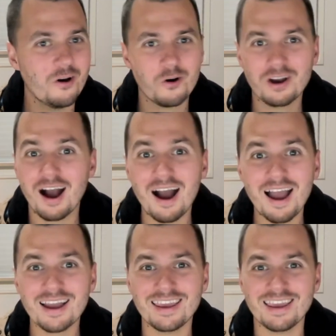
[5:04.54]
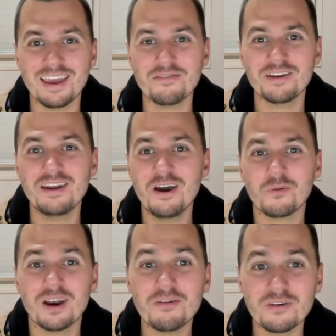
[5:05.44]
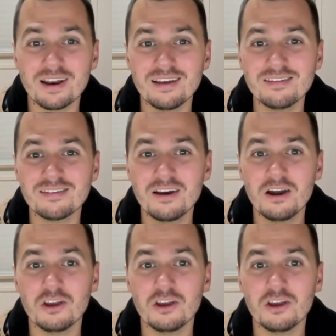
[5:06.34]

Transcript: or car hacking, even whatever it is,